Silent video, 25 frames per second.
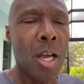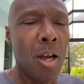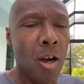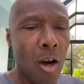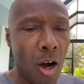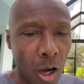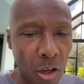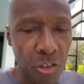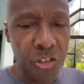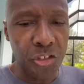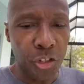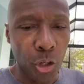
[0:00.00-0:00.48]

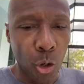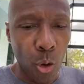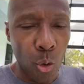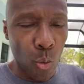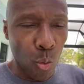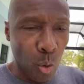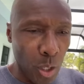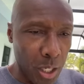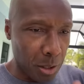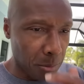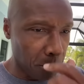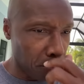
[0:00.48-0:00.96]
Also,
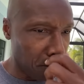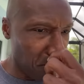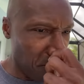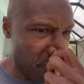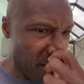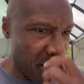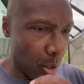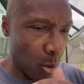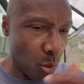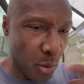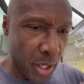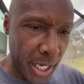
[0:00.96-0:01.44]
what
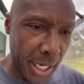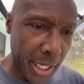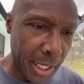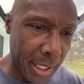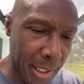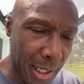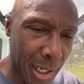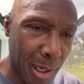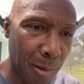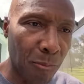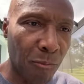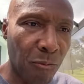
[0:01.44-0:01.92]
middle
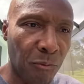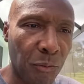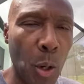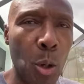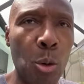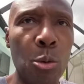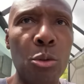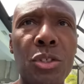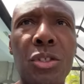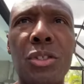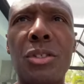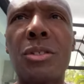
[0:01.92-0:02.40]
income
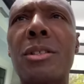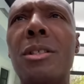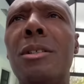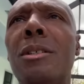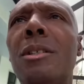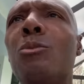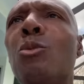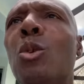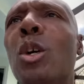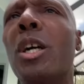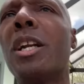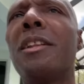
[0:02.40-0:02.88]
folks,
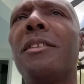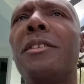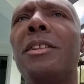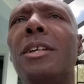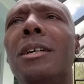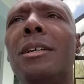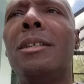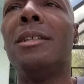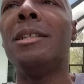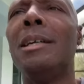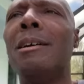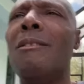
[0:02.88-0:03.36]
one of
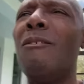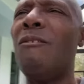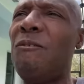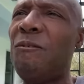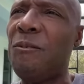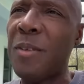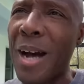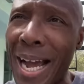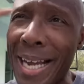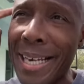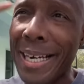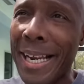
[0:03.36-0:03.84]
the
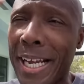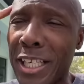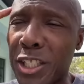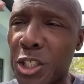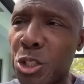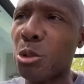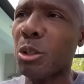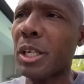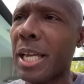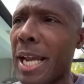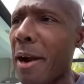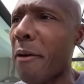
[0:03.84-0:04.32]

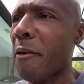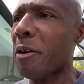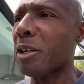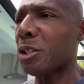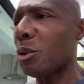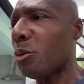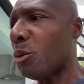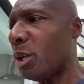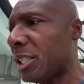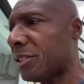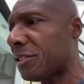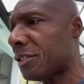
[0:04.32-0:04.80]
financial
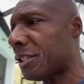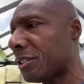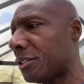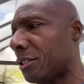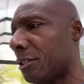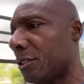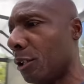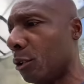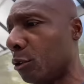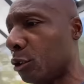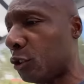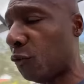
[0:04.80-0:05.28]
characteristics
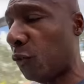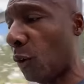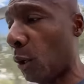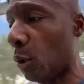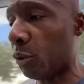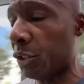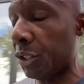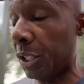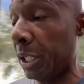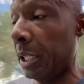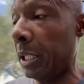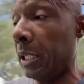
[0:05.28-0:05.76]
of those
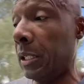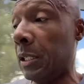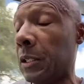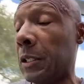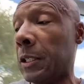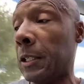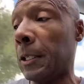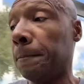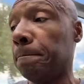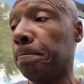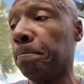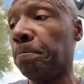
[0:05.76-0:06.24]
folks
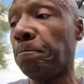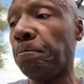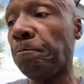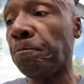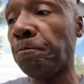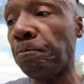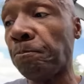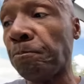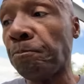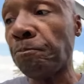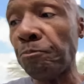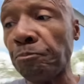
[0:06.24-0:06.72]
is
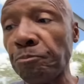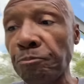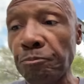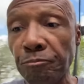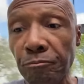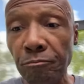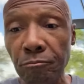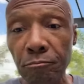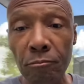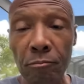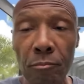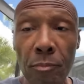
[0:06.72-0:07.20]

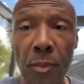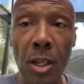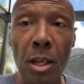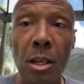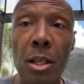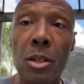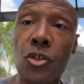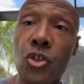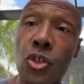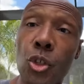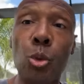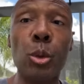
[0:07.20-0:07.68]

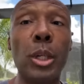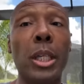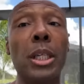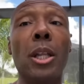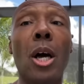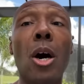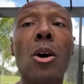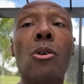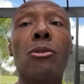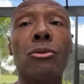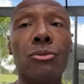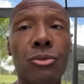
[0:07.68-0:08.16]
student
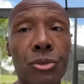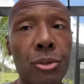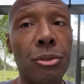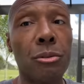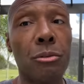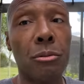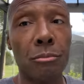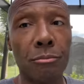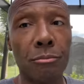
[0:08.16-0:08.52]
loans.